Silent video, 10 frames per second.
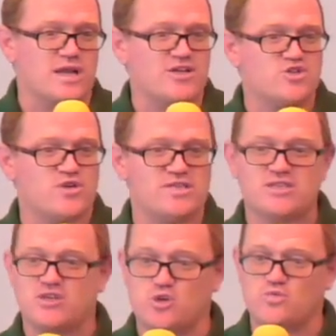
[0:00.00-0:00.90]
I trust that
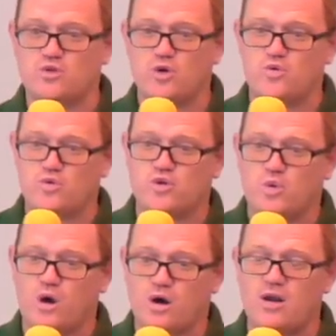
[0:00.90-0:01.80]
you know who you
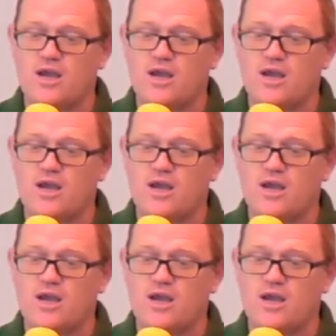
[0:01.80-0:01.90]
are,